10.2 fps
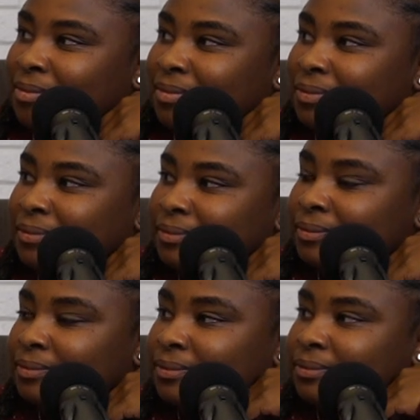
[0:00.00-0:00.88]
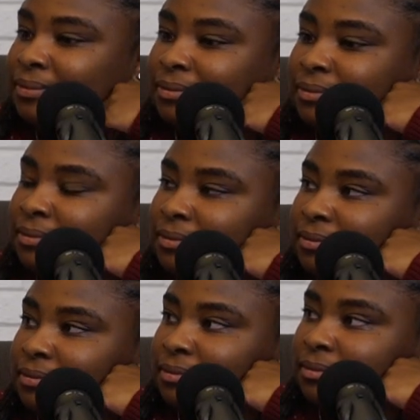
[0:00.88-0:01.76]

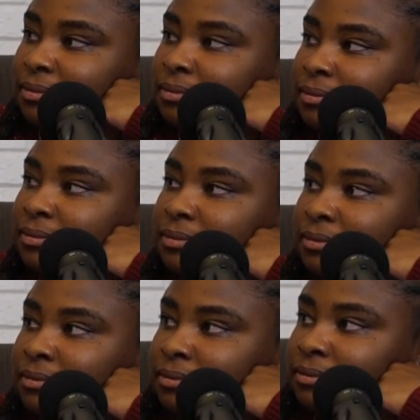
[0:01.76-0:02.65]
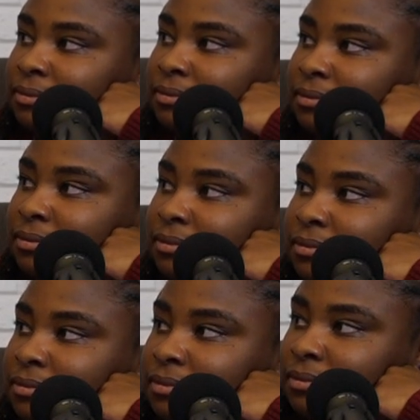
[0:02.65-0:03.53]

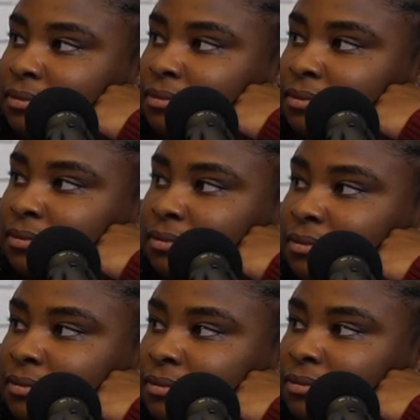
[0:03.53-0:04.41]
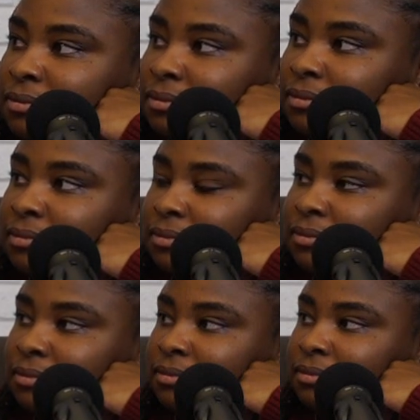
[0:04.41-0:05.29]

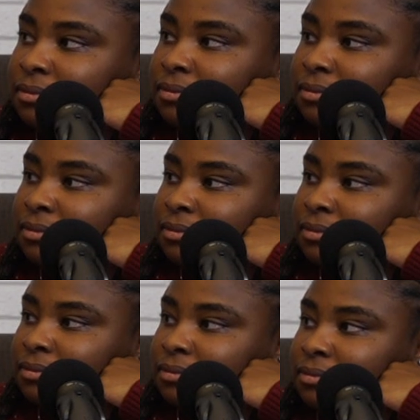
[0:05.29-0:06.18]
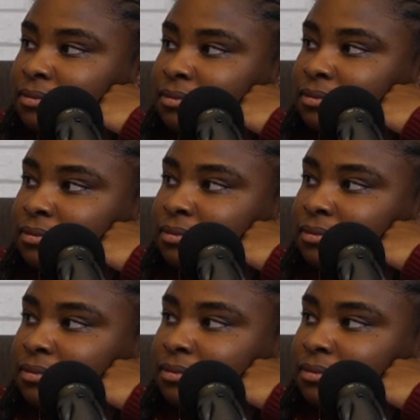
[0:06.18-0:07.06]

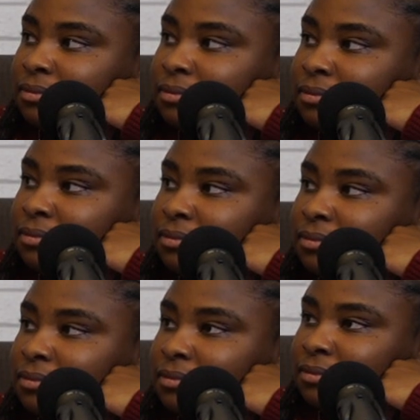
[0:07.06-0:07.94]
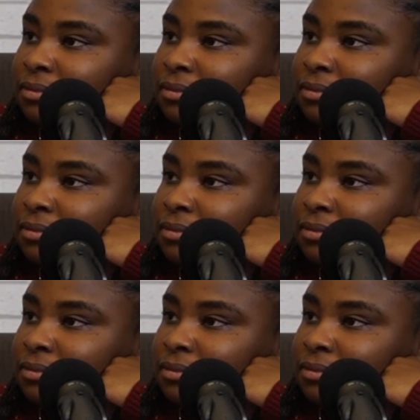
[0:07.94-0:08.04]
[no speech]